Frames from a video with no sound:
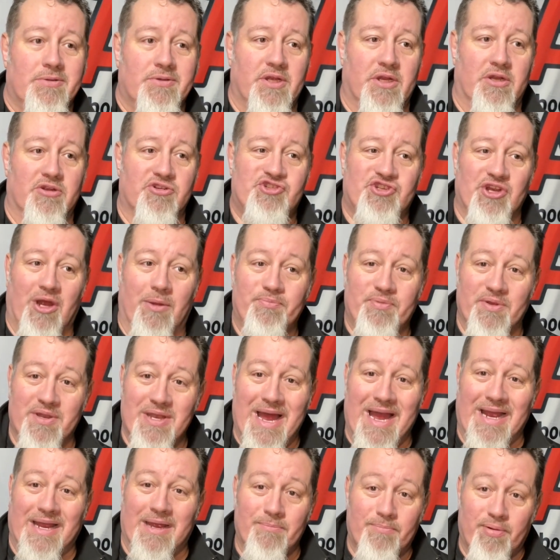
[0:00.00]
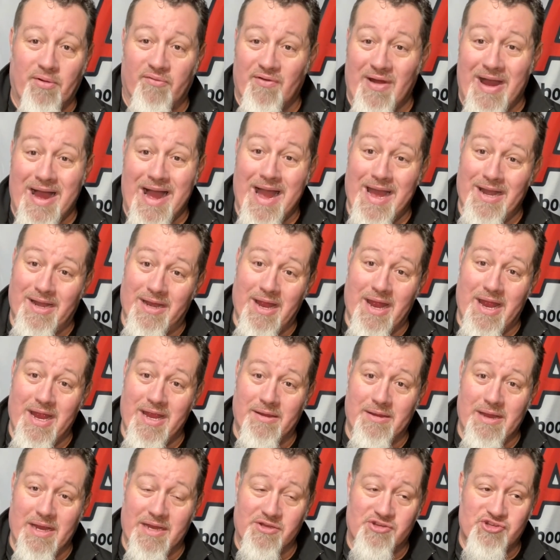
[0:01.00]
something I can provide,
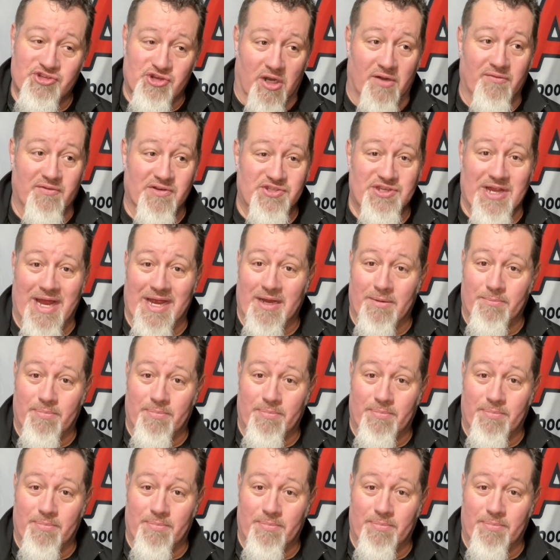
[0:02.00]
a service I can